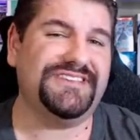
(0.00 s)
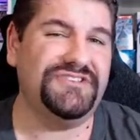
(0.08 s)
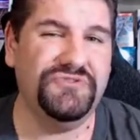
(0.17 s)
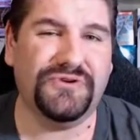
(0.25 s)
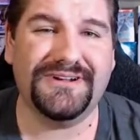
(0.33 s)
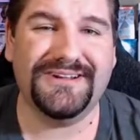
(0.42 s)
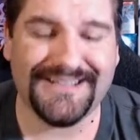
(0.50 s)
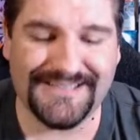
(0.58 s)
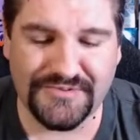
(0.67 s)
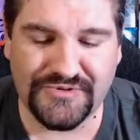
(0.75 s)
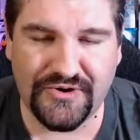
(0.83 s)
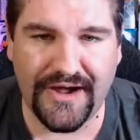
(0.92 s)
and you are not
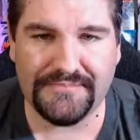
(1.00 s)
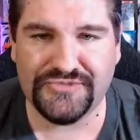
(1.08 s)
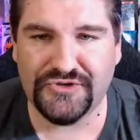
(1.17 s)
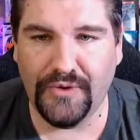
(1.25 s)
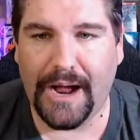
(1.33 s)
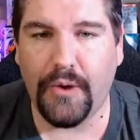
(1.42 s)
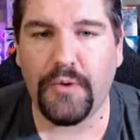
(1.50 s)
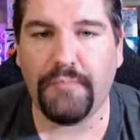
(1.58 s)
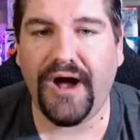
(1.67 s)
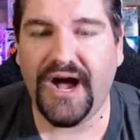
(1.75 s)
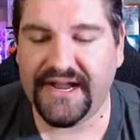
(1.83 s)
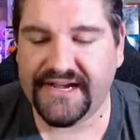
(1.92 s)
subscribed to our
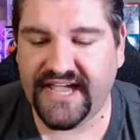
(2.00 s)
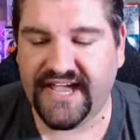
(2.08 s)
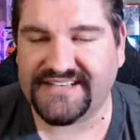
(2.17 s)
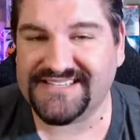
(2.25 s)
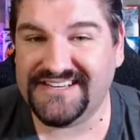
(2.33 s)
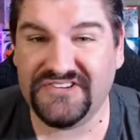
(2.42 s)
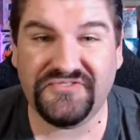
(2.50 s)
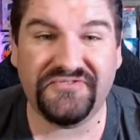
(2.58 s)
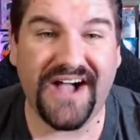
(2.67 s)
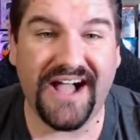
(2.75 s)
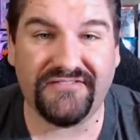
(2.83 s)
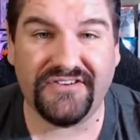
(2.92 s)
podcast, it is
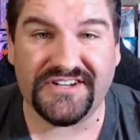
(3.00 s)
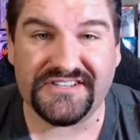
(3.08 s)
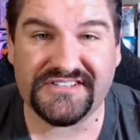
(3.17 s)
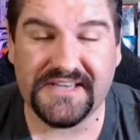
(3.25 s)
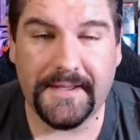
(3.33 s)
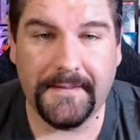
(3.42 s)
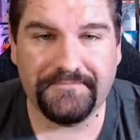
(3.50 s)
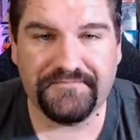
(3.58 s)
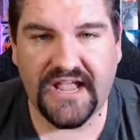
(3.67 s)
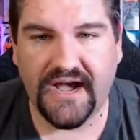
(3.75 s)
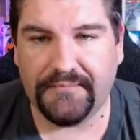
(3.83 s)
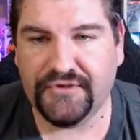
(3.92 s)
five of us.
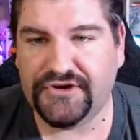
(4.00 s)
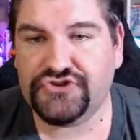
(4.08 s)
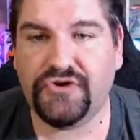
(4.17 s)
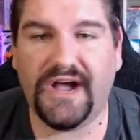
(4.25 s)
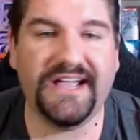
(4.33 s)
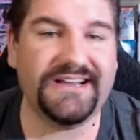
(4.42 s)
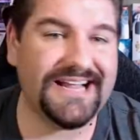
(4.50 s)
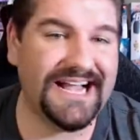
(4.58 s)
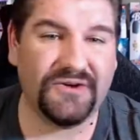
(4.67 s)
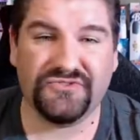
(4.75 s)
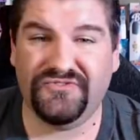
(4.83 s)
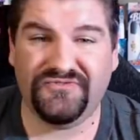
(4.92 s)
I'm going to try and
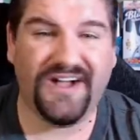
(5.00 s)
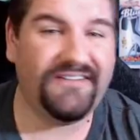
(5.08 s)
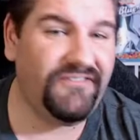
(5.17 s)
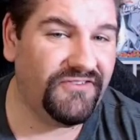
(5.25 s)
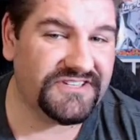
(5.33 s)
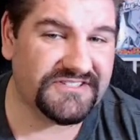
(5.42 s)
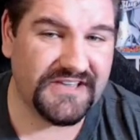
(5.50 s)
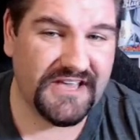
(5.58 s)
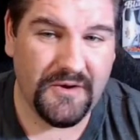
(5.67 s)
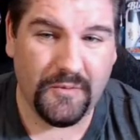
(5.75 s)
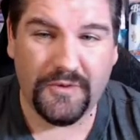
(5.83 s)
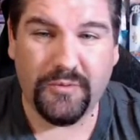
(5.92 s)
count the five of us
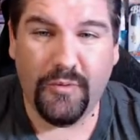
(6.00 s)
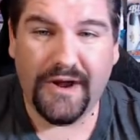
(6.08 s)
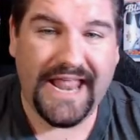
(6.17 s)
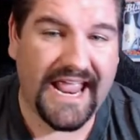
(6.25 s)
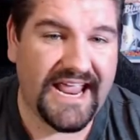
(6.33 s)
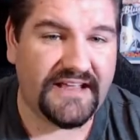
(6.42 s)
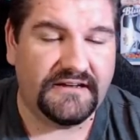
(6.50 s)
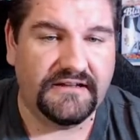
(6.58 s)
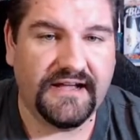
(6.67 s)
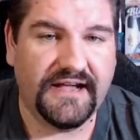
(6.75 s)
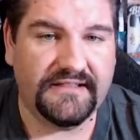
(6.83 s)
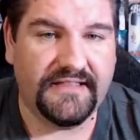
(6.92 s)
with one hand.
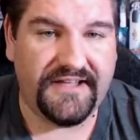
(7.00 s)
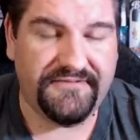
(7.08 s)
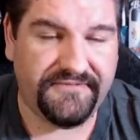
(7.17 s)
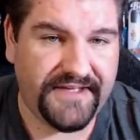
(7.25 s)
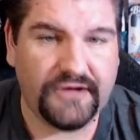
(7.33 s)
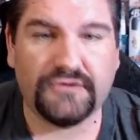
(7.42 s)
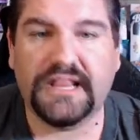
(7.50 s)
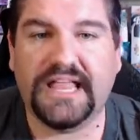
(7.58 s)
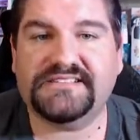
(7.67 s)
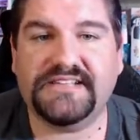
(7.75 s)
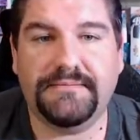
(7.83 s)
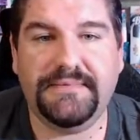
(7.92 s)
I failed
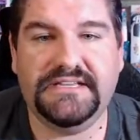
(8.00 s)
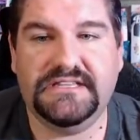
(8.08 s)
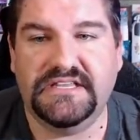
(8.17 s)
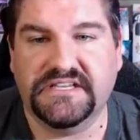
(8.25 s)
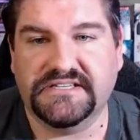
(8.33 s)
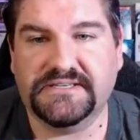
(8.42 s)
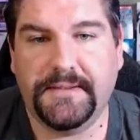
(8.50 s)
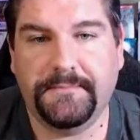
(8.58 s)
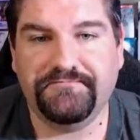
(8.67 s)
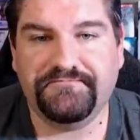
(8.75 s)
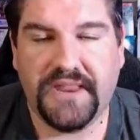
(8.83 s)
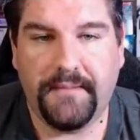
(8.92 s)
last time I did this,
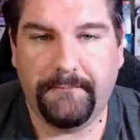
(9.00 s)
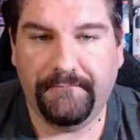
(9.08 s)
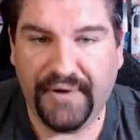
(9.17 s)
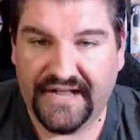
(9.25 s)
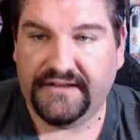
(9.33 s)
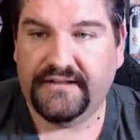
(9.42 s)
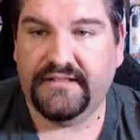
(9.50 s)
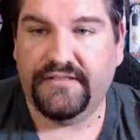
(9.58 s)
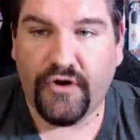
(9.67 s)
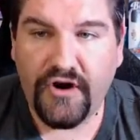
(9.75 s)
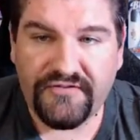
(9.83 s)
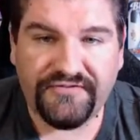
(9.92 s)
but there
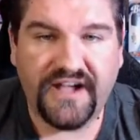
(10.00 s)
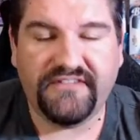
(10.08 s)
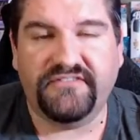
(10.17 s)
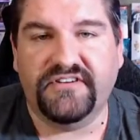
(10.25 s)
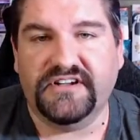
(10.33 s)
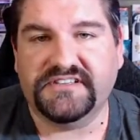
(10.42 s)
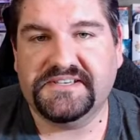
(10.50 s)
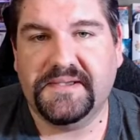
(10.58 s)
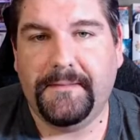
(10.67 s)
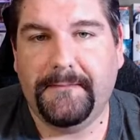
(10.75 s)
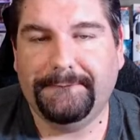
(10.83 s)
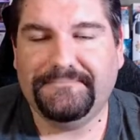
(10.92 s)
are five of us.
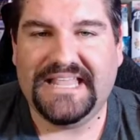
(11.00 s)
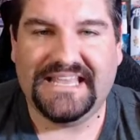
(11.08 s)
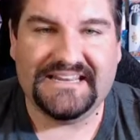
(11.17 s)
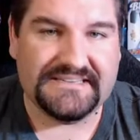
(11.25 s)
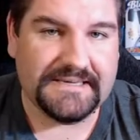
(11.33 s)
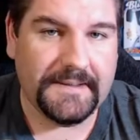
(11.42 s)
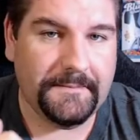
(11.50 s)
It is